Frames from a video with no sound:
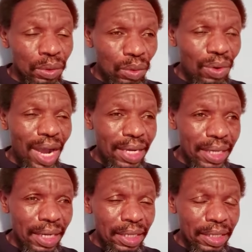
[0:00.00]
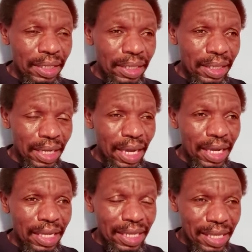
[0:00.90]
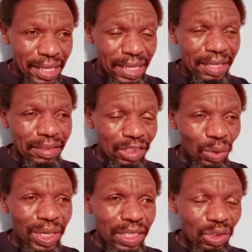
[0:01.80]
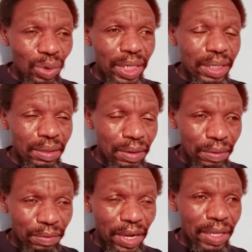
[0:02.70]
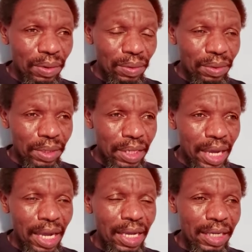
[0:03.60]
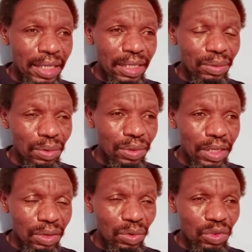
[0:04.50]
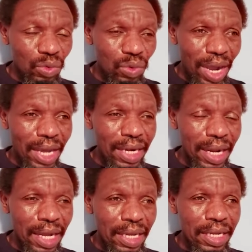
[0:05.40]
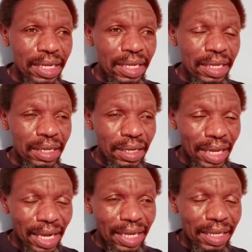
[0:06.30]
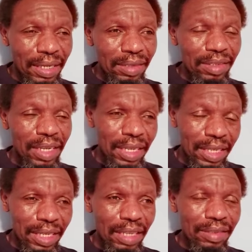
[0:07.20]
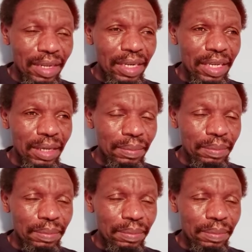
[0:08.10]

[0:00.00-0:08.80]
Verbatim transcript: Uganda, yeah, this 2020 final, yeah, it was it was Uganda against Tanzania.